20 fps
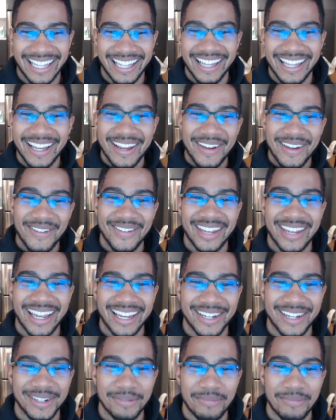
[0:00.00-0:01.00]
but
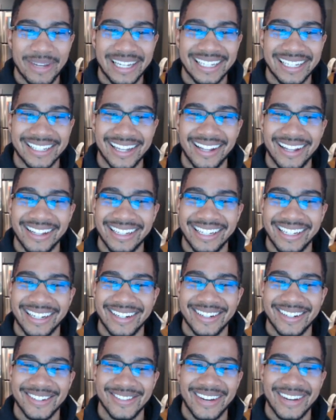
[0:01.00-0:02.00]
yeah, here's big
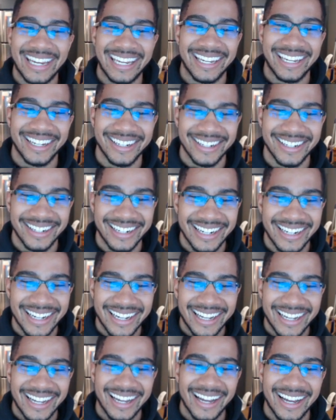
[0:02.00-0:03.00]
solitaires right here.
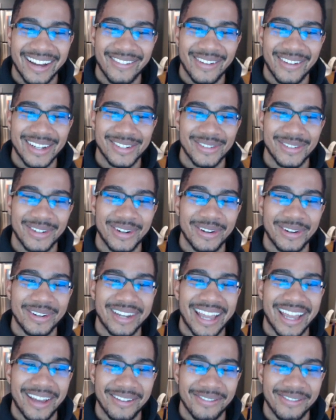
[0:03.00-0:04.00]
Uh, as we're
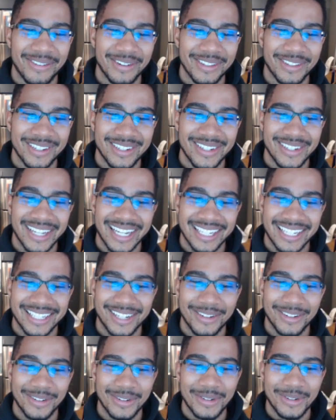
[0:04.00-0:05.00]
going down further, you got
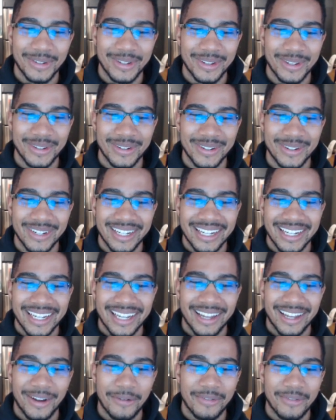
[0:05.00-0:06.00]
Sudoku.
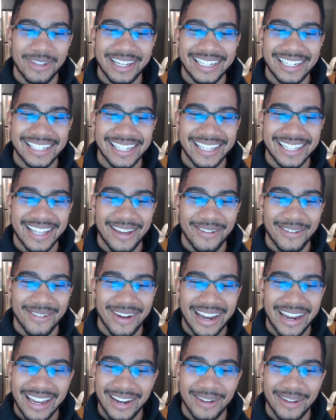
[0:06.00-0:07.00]
Hopefully, I said that
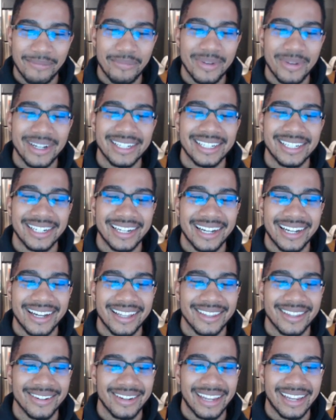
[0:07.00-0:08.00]
right. And a bunch of
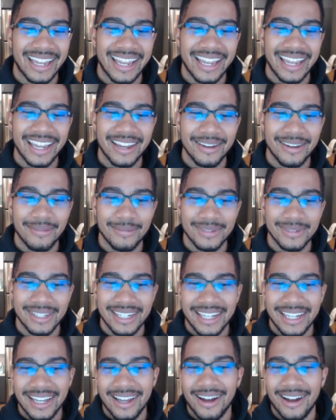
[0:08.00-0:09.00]
other
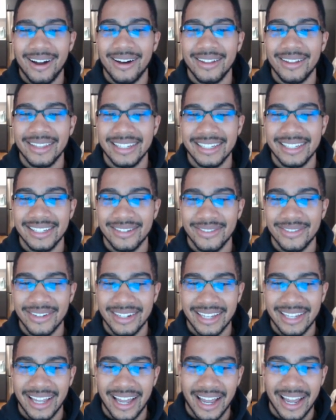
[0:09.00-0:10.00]
games. All these
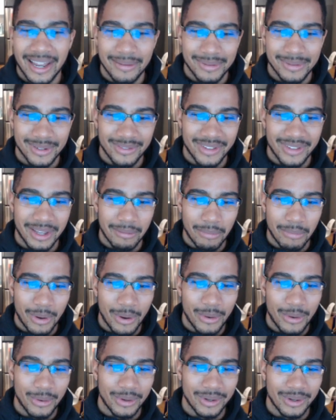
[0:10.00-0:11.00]
different types of like
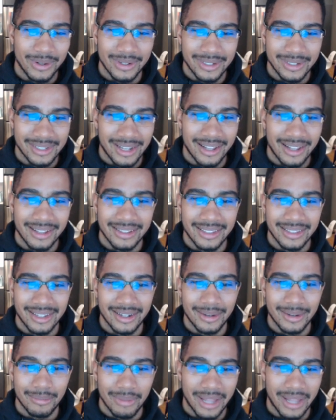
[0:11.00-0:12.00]
poker,
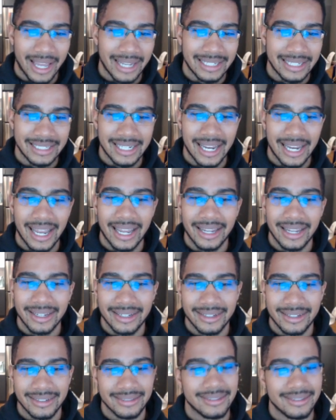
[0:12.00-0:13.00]
solitaire,
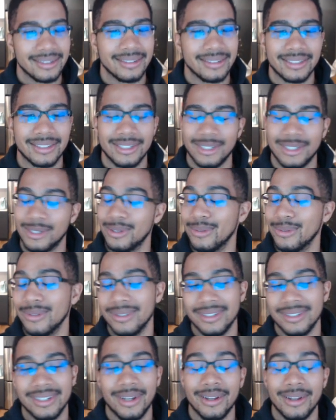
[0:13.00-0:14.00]
blackjack,
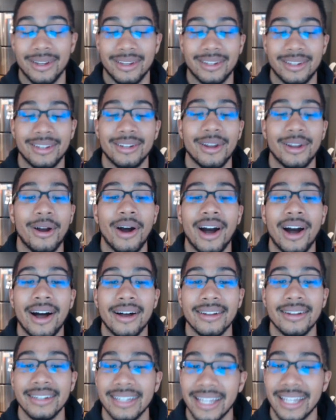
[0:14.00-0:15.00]
shoot could go
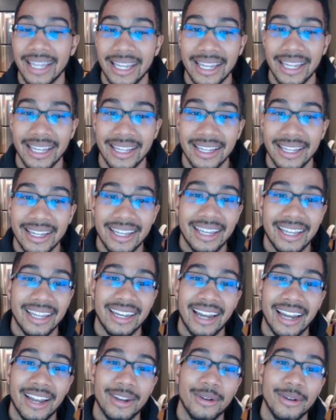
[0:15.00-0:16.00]
all day
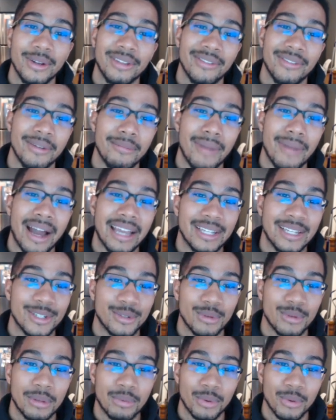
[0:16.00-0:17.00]
and i know even
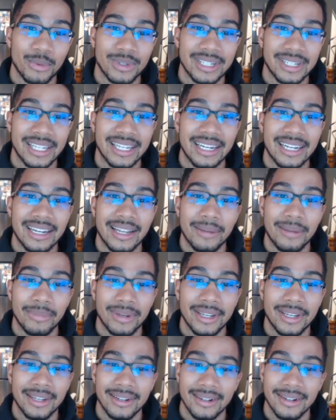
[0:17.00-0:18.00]
minesweeper was hidden
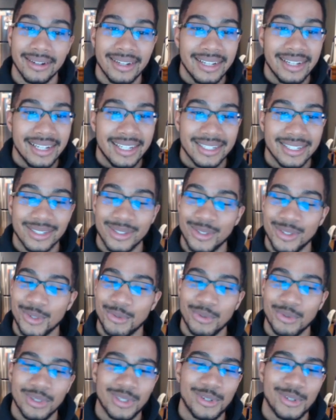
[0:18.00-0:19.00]
up in here so
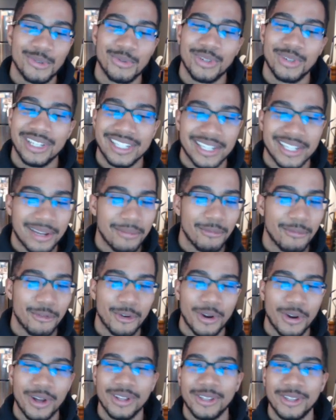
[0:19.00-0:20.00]
there's re there's really something
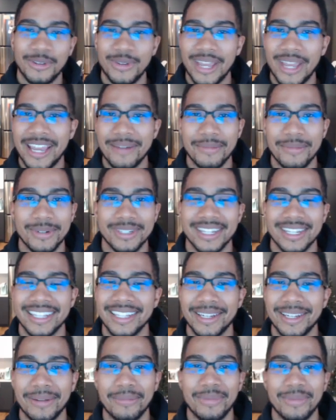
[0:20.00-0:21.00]
for all you gamers
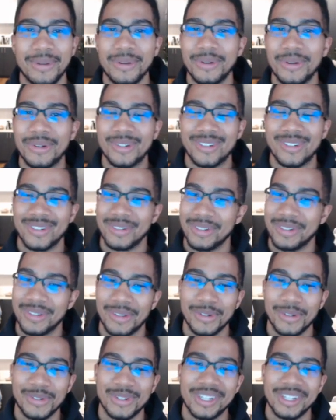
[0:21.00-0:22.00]
on the computers or
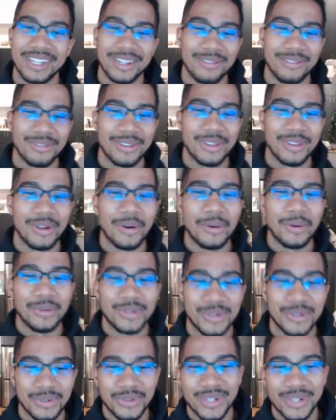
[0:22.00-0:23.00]
those looking for the
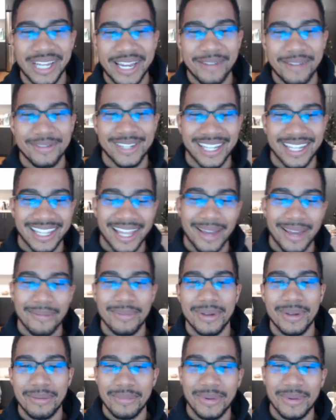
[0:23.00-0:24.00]
old school games like
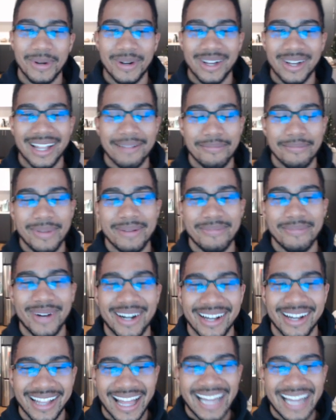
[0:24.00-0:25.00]
that pinball
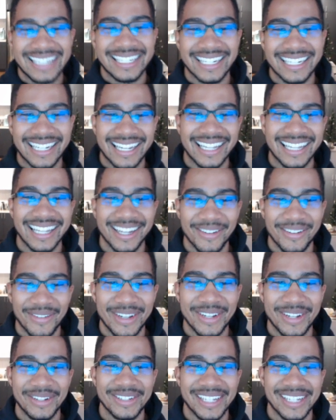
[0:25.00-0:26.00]
pinball classic on
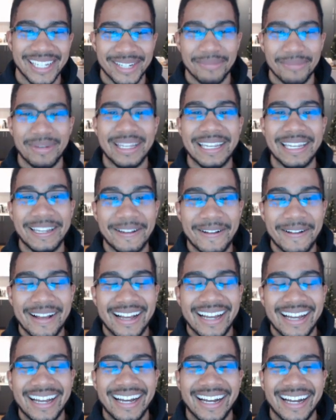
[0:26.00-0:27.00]
windows xp
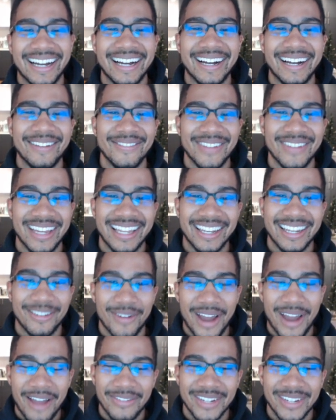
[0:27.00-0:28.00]
um,
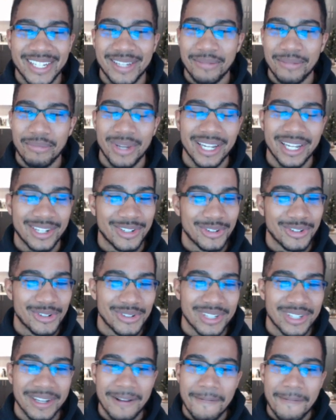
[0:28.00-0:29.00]
and graphics and
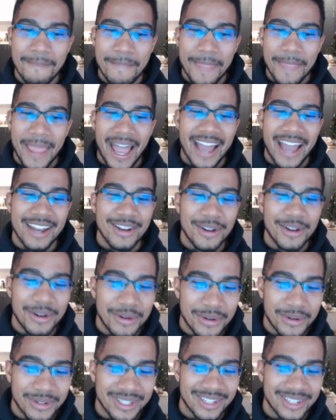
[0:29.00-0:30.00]
pictures I
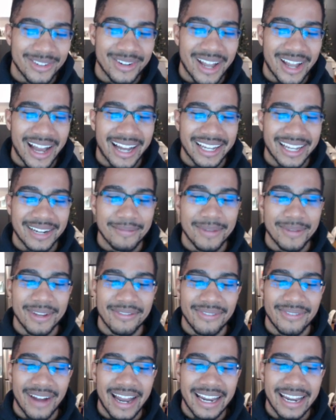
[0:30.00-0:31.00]
know you're not going to
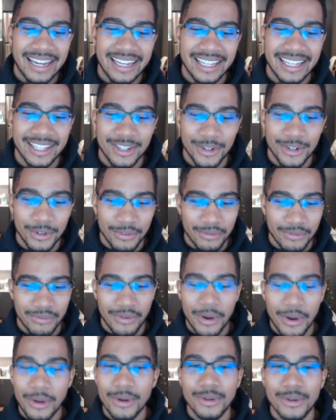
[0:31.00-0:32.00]
be finding your
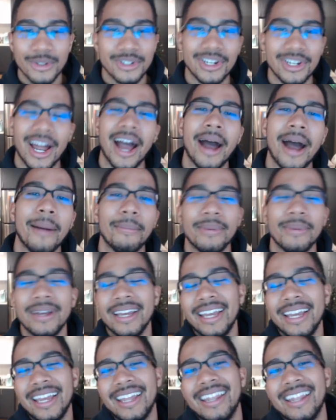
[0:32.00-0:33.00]
Photoshop
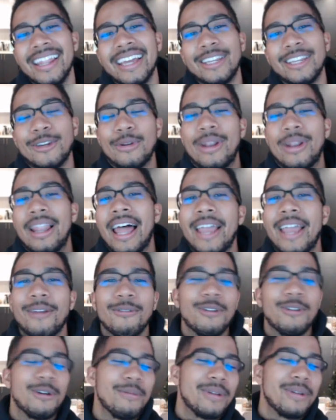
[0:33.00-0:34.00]
and like your
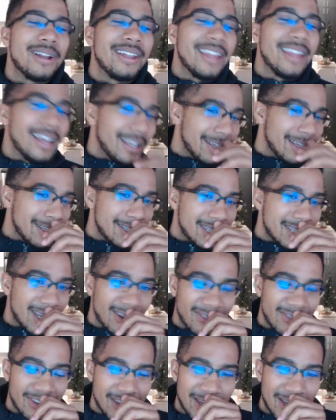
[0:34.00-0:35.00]
Lightroom and all that good
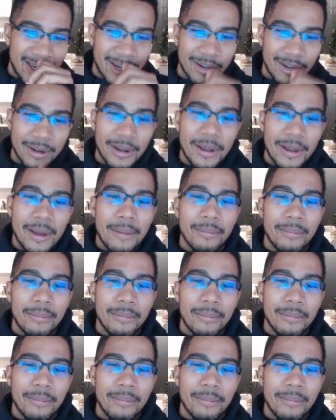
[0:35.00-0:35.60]
stuff in here,